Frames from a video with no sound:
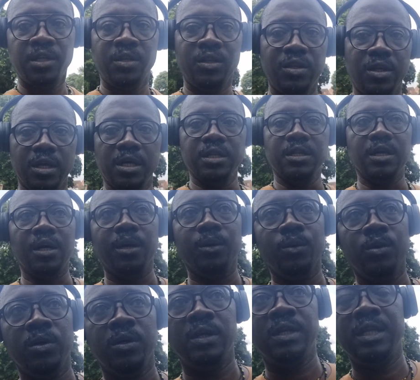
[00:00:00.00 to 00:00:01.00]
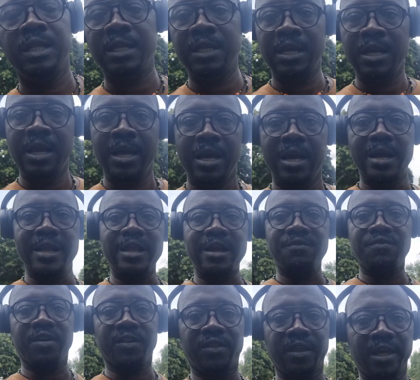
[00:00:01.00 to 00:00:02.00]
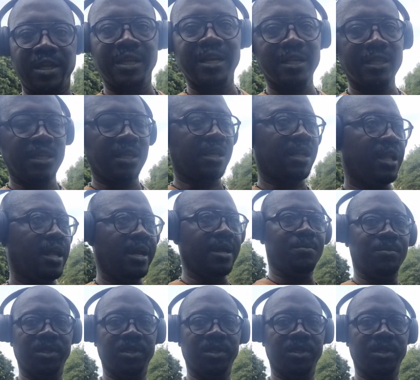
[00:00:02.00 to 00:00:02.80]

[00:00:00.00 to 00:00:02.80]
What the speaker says: you know, and everything that they claimed,